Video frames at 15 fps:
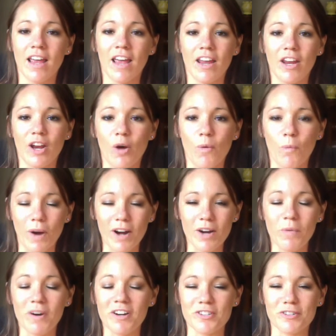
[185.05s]
you know, where
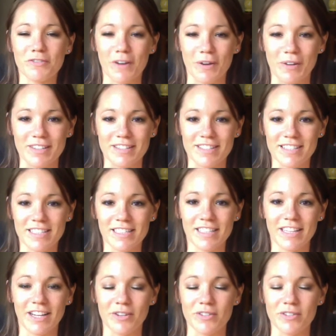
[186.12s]
where's your focus? You know,